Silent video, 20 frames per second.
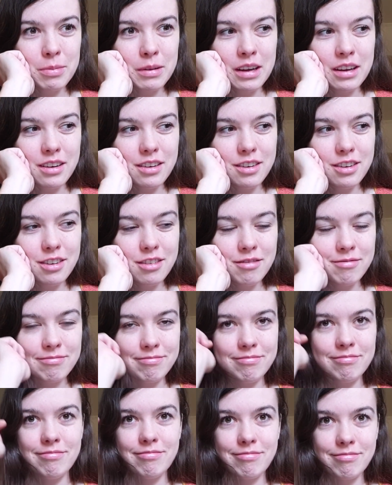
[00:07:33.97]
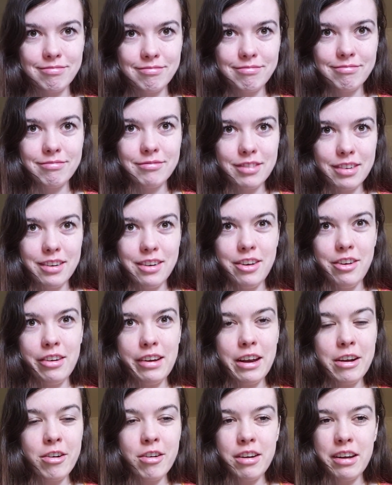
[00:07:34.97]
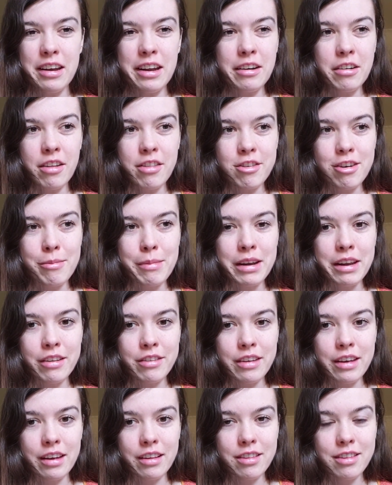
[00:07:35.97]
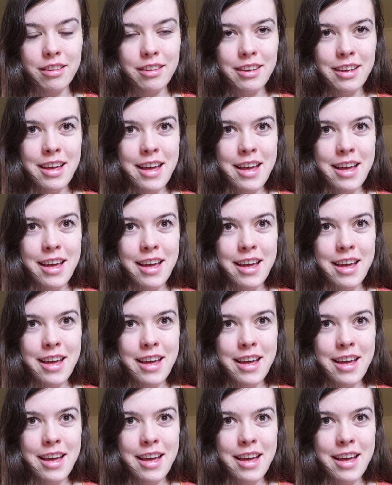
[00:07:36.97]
but you can only knit on so many things.